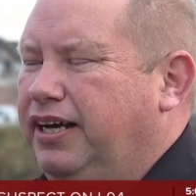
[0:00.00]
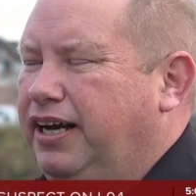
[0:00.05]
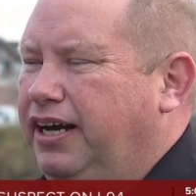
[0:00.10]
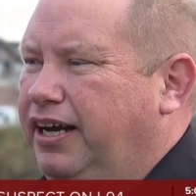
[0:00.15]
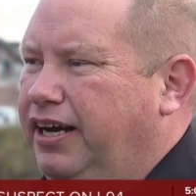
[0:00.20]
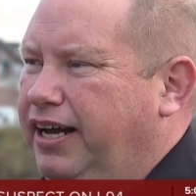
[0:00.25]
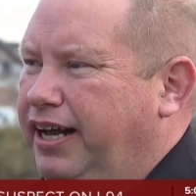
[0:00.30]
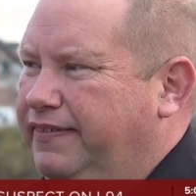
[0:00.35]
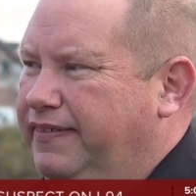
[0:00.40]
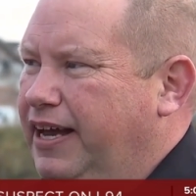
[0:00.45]

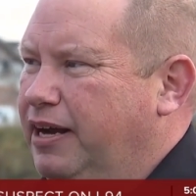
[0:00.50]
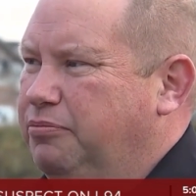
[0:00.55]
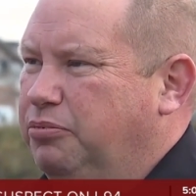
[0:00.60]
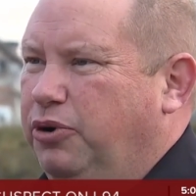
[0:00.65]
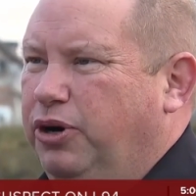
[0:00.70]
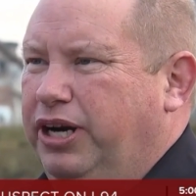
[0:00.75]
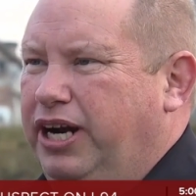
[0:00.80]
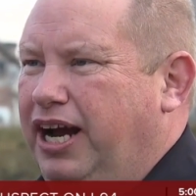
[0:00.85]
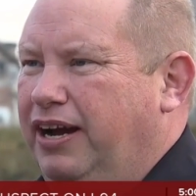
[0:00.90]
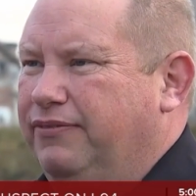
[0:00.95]
Uh, at that
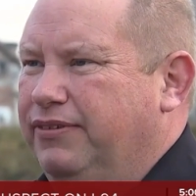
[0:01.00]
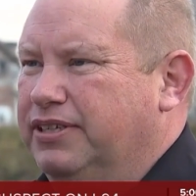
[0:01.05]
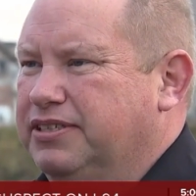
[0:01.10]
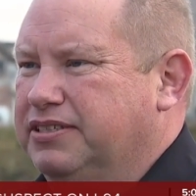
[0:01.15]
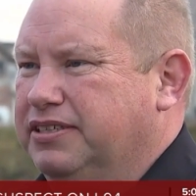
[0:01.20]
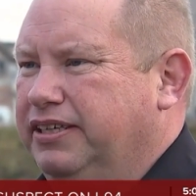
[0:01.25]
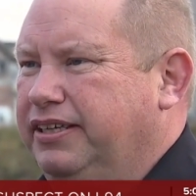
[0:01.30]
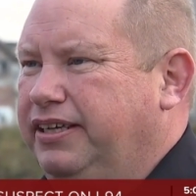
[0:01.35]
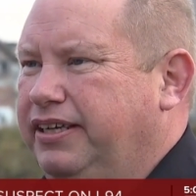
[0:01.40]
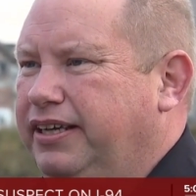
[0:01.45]
point,
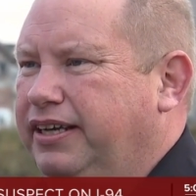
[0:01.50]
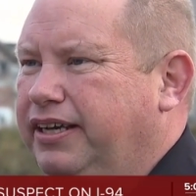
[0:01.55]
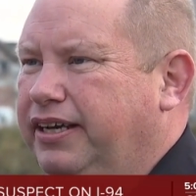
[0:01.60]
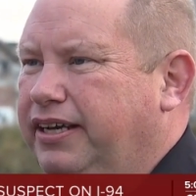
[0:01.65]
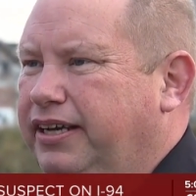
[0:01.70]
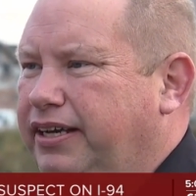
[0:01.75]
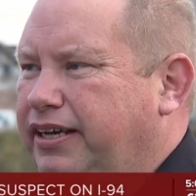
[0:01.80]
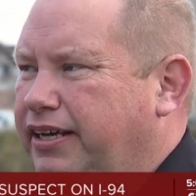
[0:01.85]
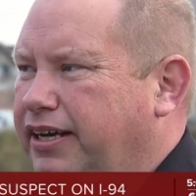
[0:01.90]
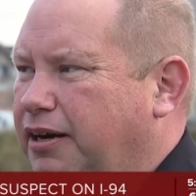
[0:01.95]
obviously,
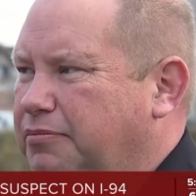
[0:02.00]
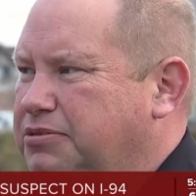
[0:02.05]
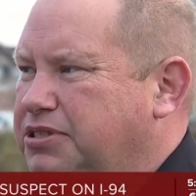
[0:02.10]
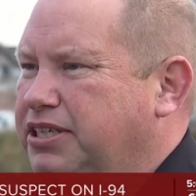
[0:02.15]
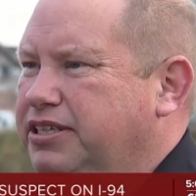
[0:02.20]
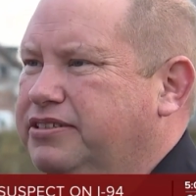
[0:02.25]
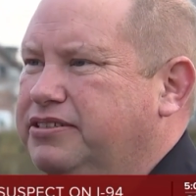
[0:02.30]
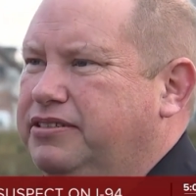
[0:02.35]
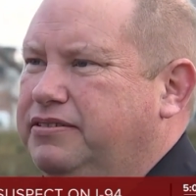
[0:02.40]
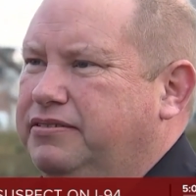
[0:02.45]
it, it ups
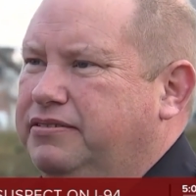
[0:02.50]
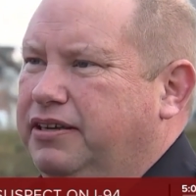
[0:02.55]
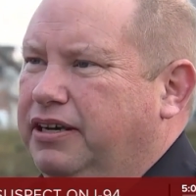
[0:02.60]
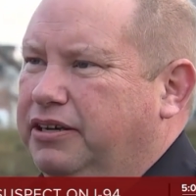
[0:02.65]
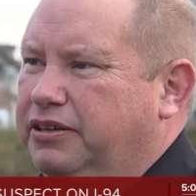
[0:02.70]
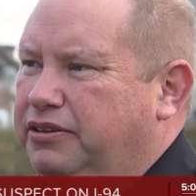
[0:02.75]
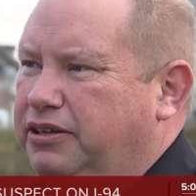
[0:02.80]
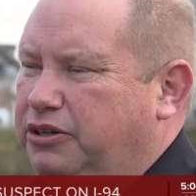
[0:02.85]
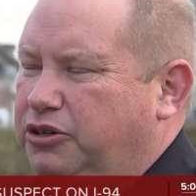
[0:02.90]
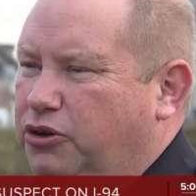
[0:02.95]
it
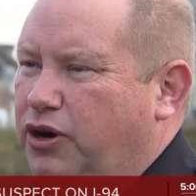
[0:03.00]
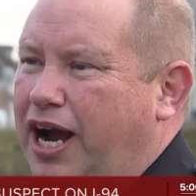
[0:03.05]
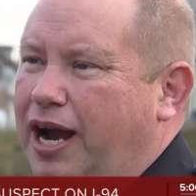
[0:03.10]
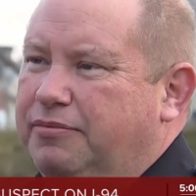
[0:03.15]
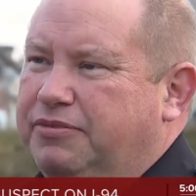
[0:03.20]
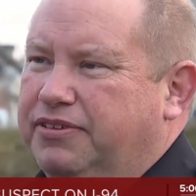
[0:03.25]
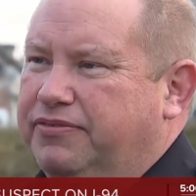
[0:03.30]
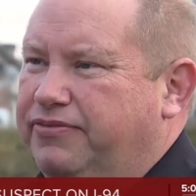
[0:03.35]
the, the crime to